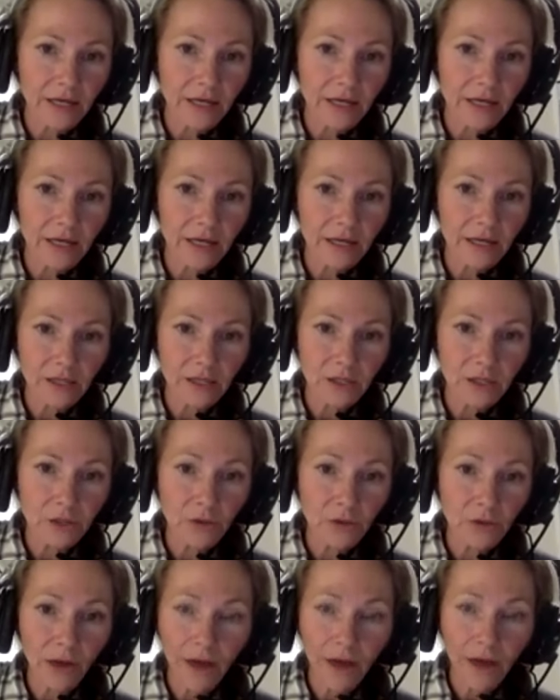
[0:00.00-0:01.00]
then
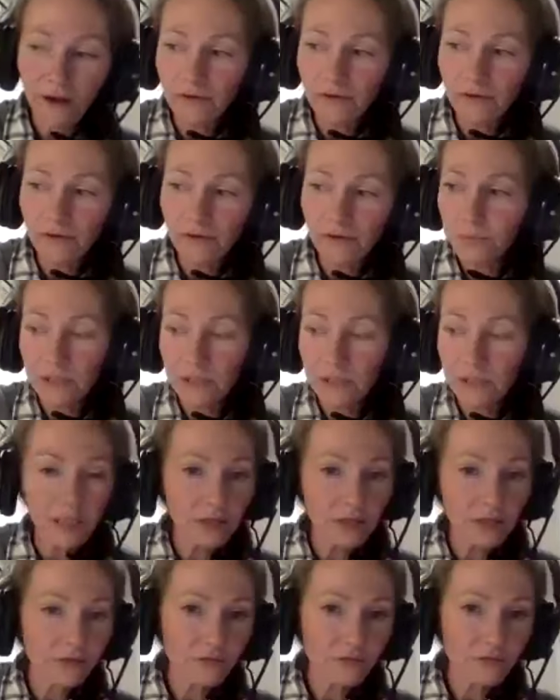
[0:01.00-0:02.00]
you have
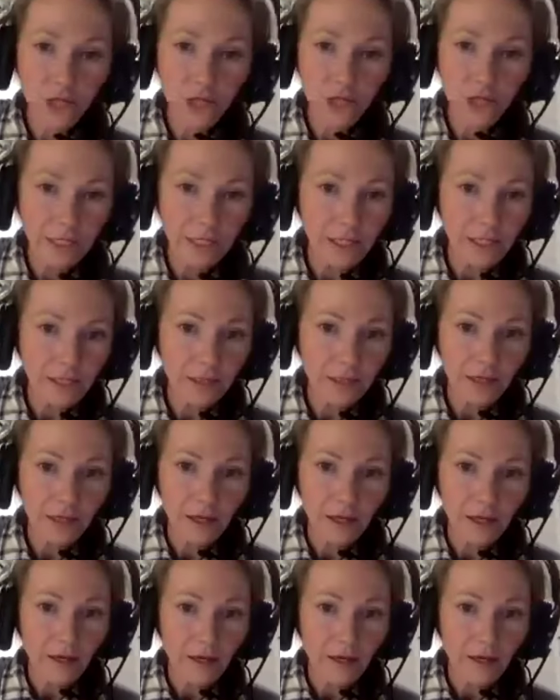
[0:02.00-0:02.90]
plenty of free training